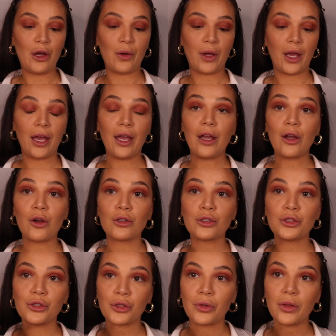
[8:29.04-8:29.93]
Okay,
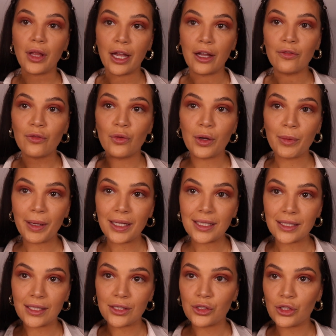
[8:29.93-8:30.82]
true life, when my
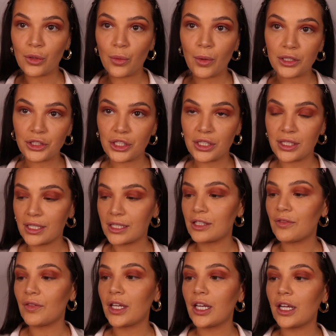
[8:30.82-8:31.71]
sister watches
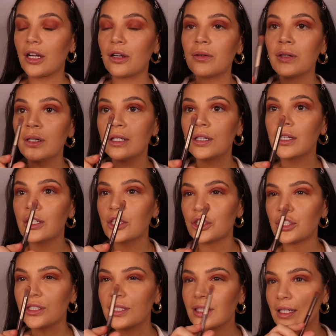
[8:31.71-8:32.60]
this video,
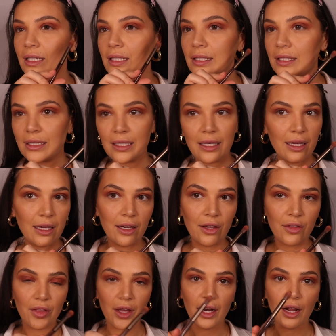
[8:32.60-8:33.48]
she's gonna
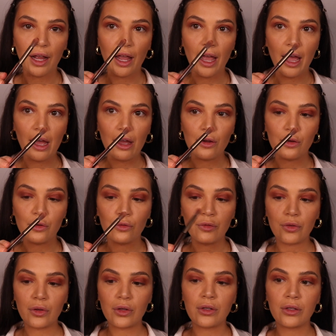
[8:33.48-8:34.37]
see that I
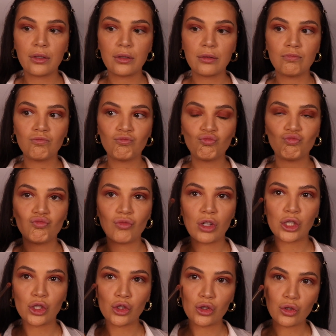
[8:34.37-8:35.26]
have
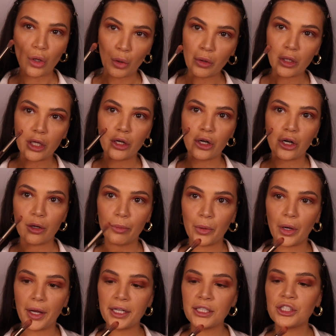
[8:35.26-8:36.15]
stolen her
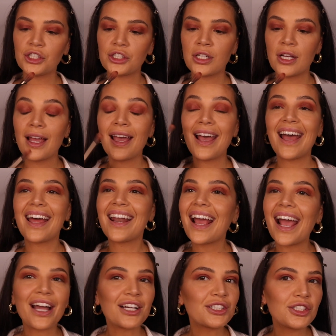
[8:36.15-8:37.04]
brush, and I
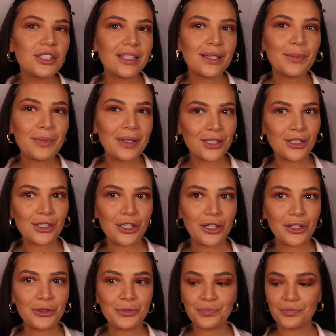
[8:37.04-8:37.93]
actually didn't mean
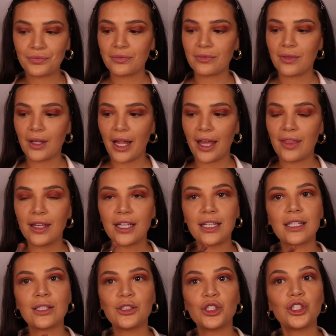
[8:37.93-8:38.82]
to. I
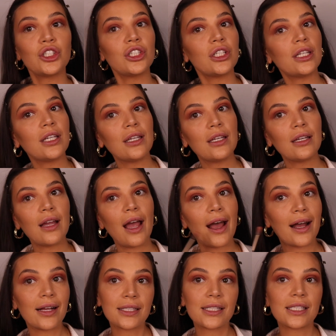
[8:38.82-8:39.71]
think she
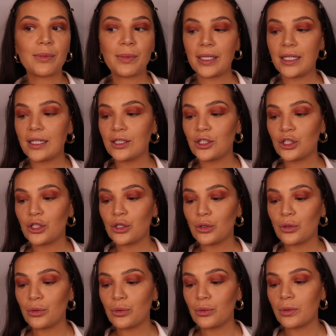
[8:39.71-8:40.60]
asked me
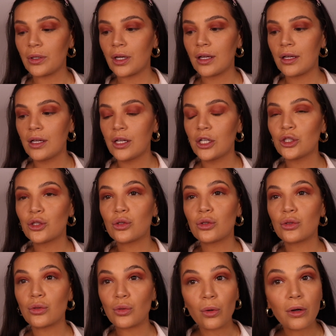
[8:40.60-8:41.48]
to
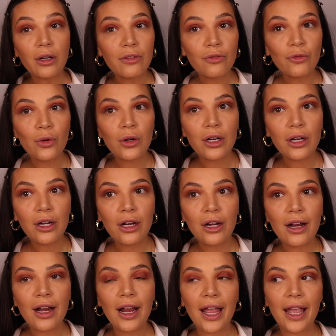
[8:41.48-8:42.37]
store it for
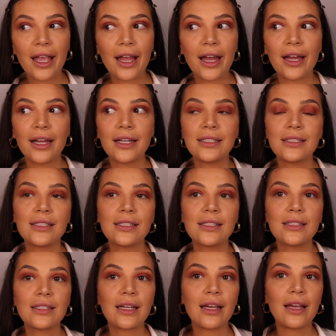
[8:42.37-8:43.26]
her,
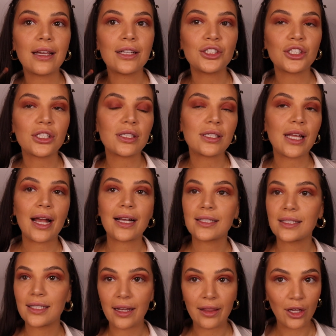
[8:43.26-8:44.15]
and it just
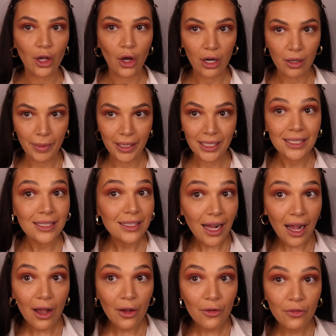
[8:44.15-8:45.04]
accidentally got on my
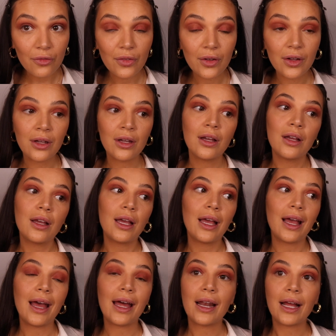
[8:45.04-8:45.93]
stuff.
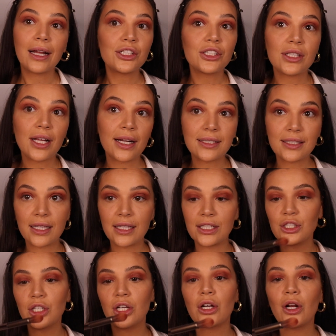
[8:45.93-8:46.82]
And I just
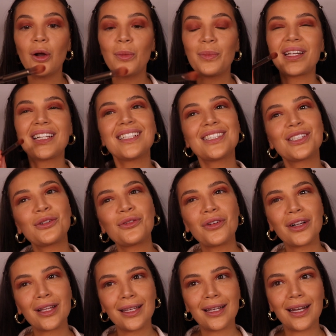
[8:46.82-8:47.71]
accidentally took it home, but it is a
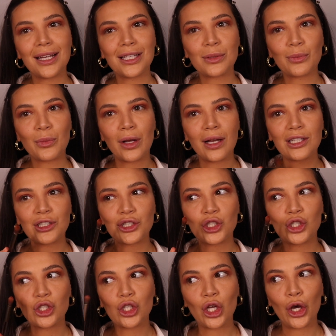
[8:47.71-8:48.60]
really nice brush,
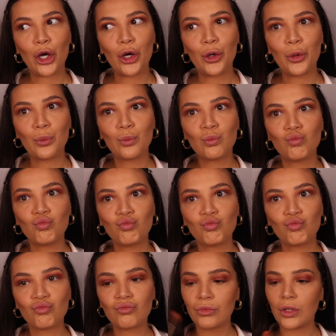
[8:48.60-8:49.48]
so
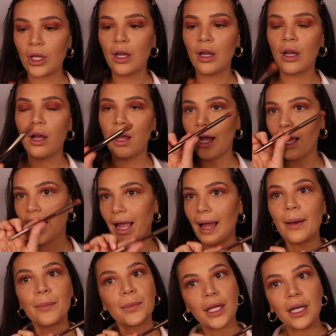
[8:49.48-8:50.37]

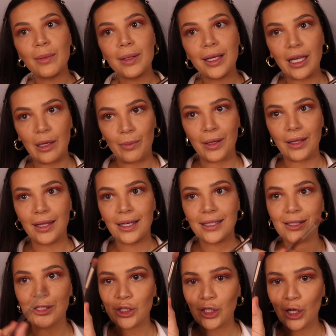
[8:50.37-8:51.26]
I'm gonna be keeping
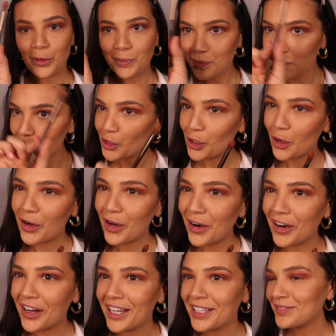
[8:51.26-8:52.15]
this, so sorry,
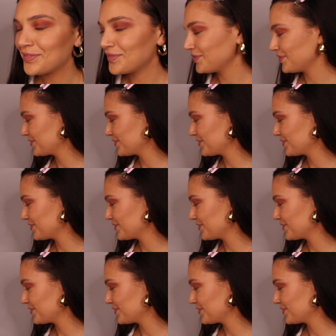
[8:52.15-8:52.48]
Ari.